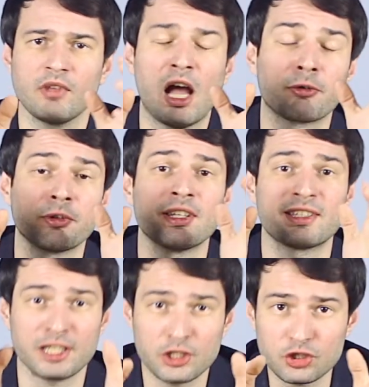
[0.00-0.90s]

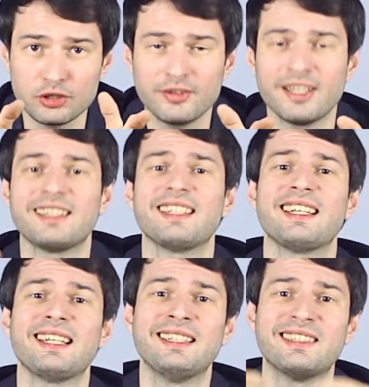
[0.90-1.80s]
organization that
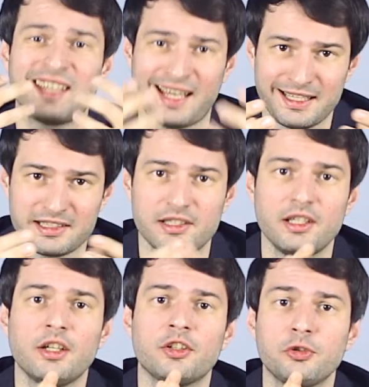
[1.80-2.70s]
intends
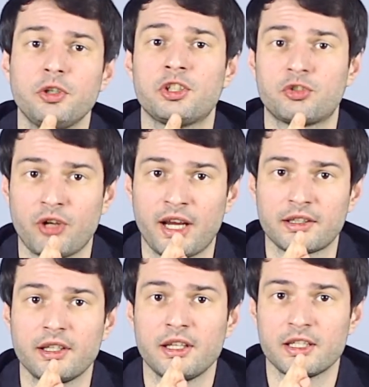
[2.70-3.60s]
to
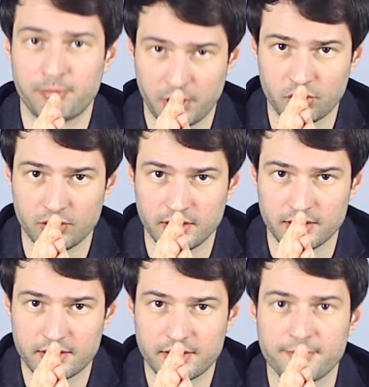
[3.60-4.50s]
attract
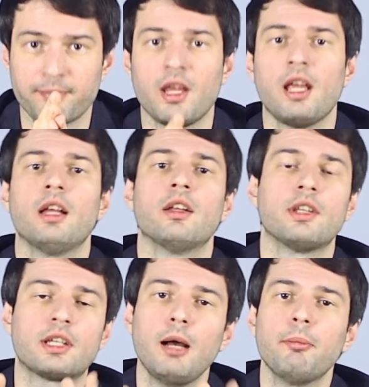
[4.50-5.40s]
specialists. The
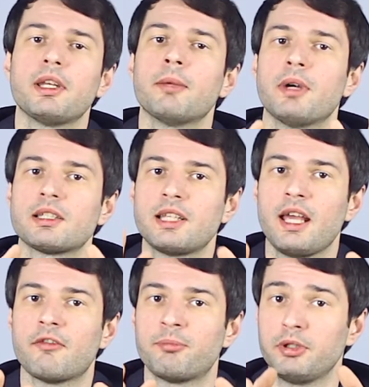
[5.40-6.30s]
company must
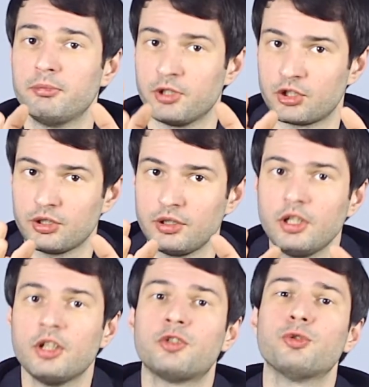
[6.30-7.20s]
have permission
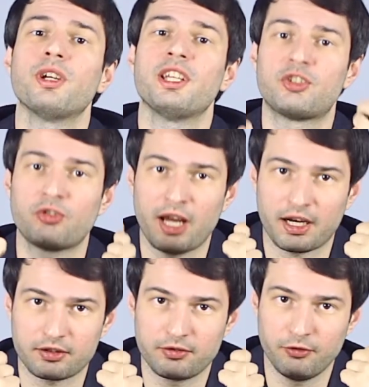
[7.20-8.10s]
to
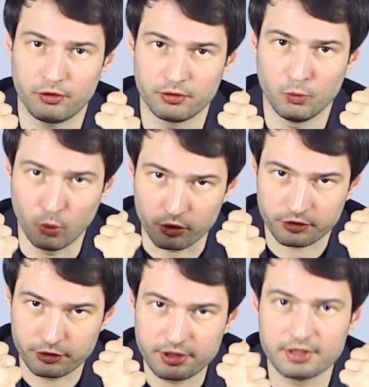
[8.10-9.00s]
attract foreign
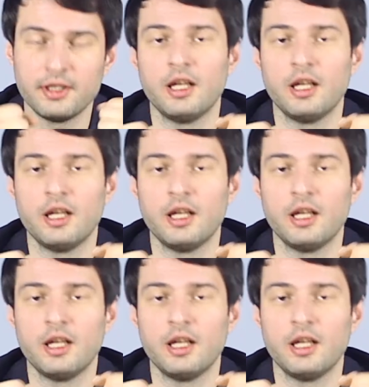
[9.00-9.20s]
workers.